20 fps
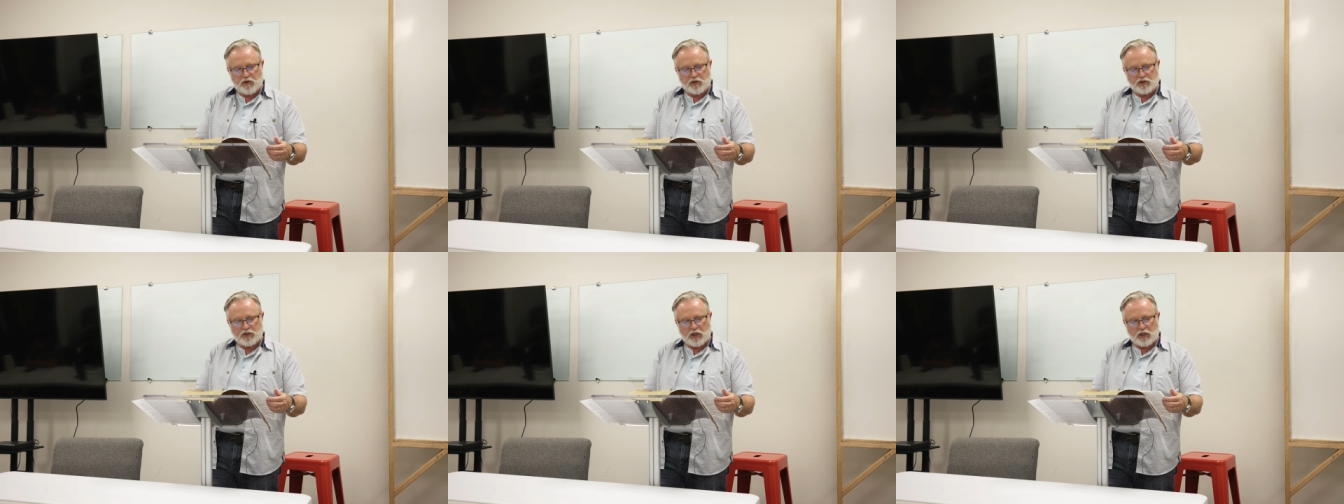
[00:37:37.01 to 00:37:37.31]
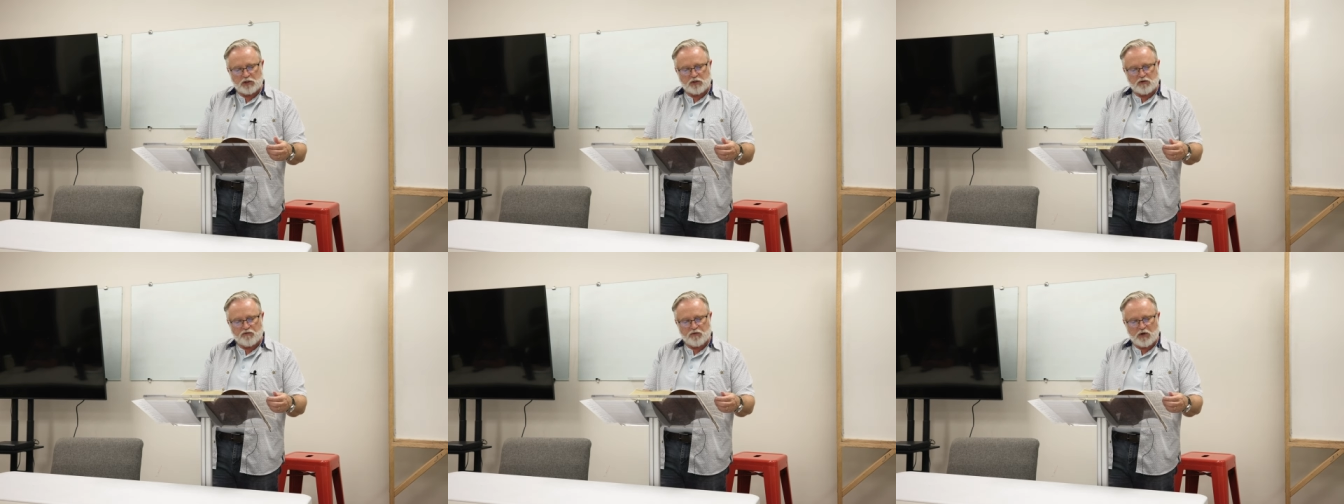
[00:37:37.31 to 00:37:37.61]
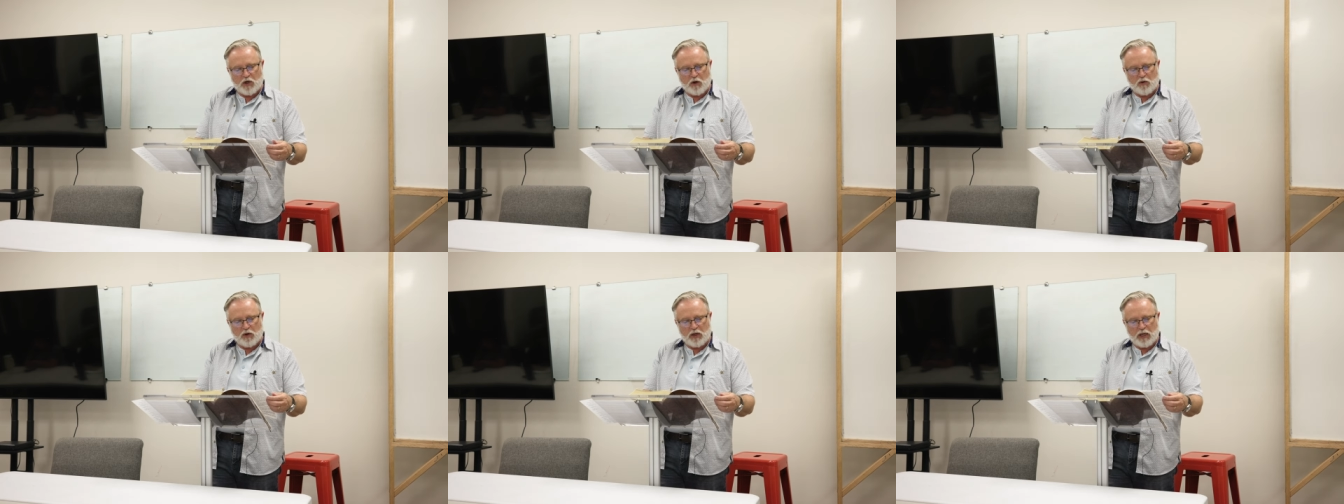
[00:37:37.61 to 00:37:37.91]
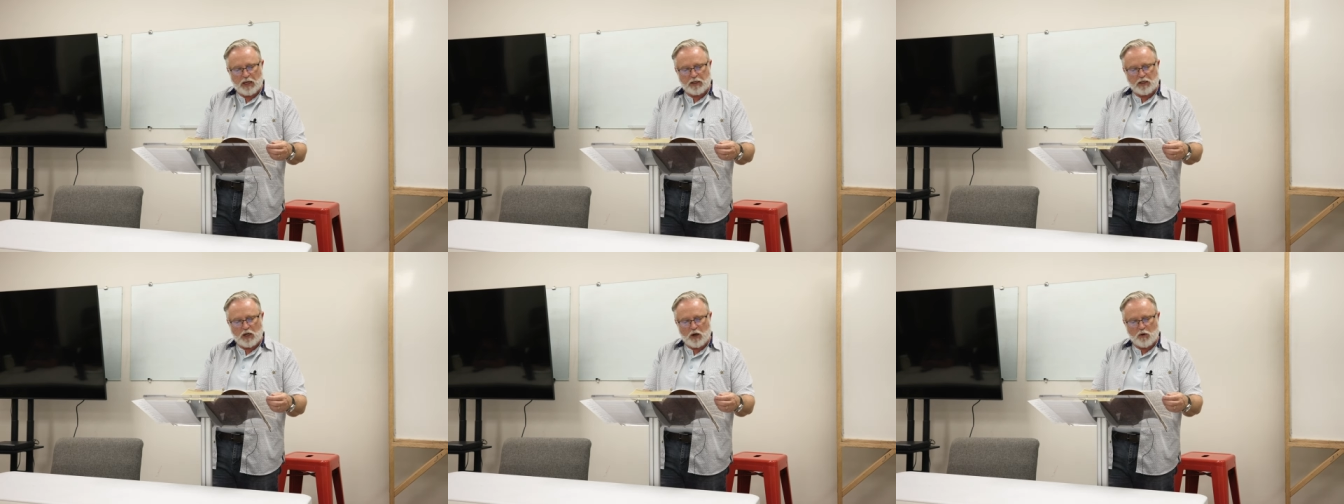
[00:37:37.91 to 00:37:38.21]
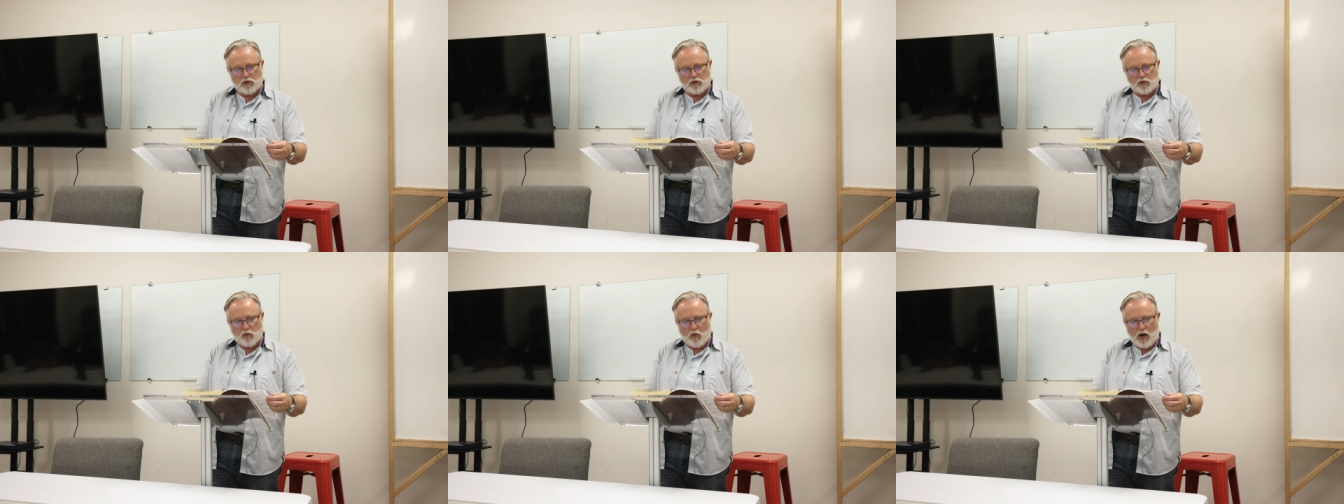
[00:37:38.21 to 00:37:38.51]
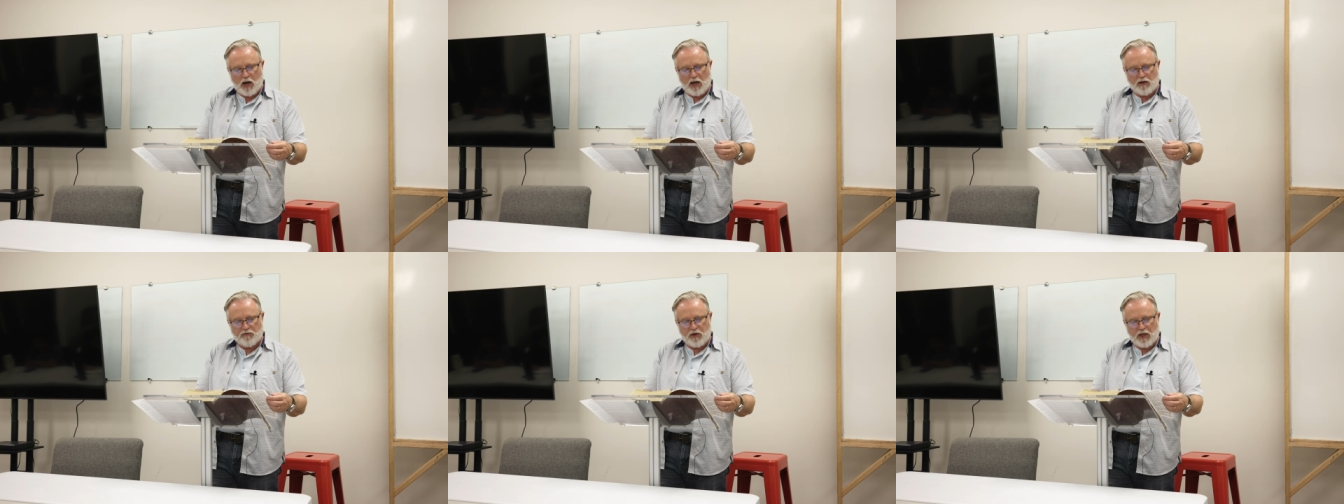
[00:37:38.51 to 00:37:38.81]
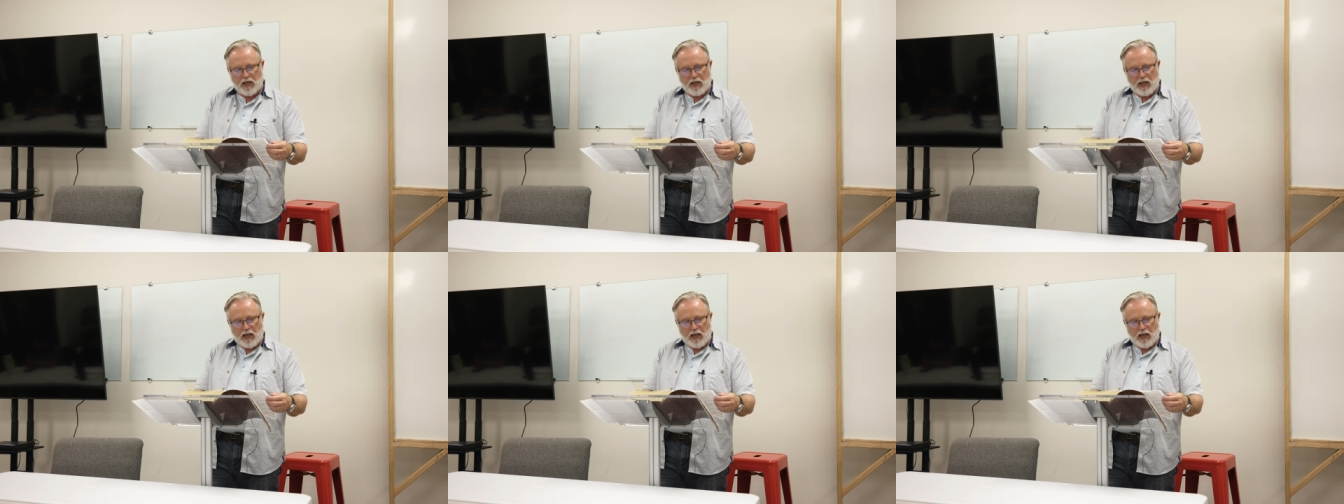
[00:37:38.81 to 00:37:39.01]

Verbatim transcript: the sons of Noah, and Noah's wife,